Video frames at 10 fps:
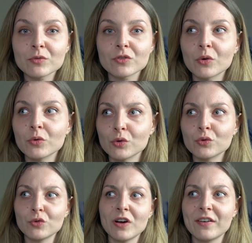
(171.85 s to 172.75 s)
So you
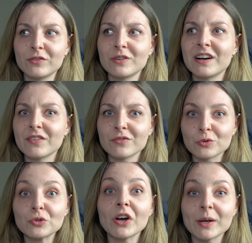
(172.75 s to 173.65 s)
do have to have a
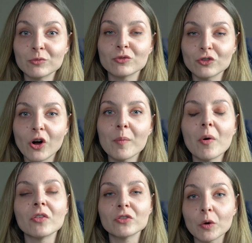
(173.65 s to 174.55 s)
full-time job
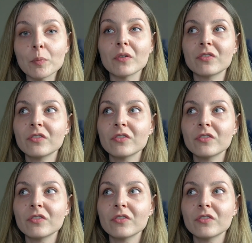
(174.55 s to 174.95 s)
on top of